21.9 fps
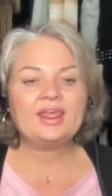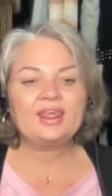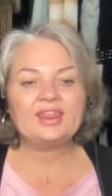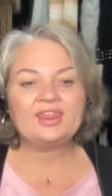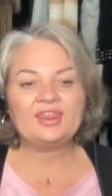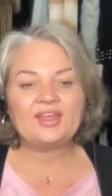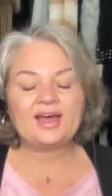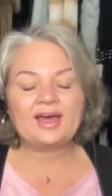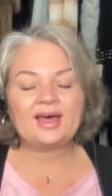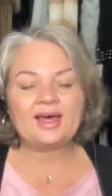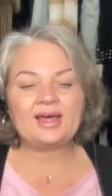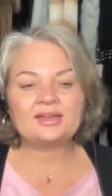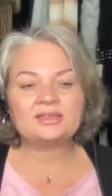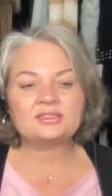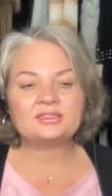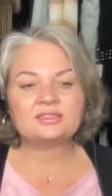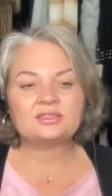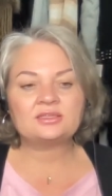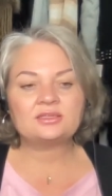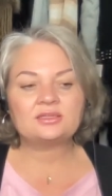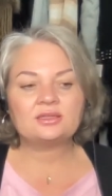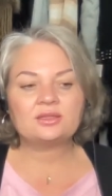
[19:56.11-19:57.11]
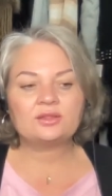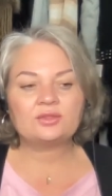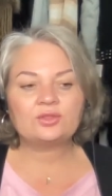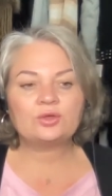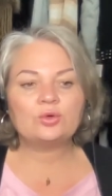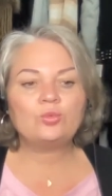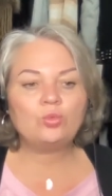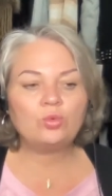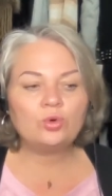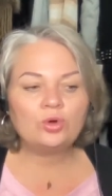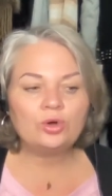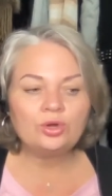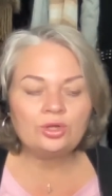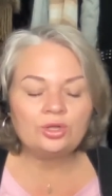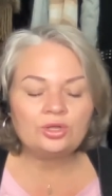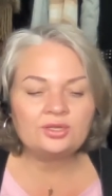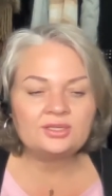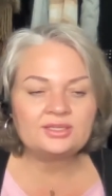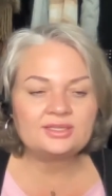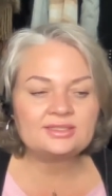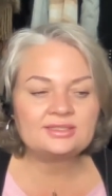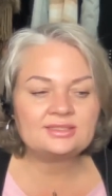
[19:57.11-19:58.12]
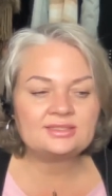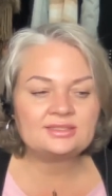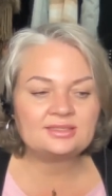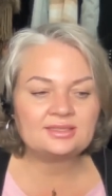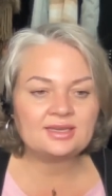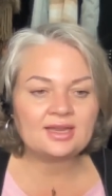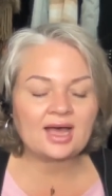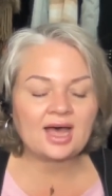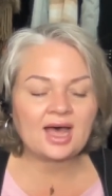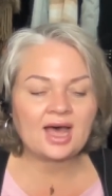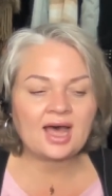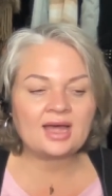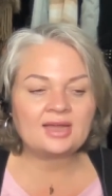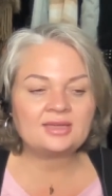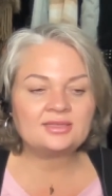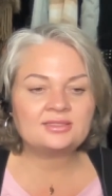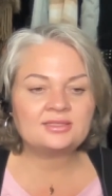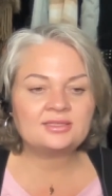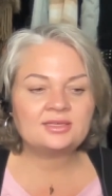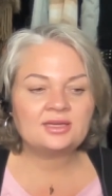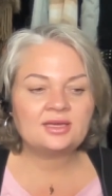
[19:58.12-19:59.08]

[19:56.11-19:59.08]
that the world is not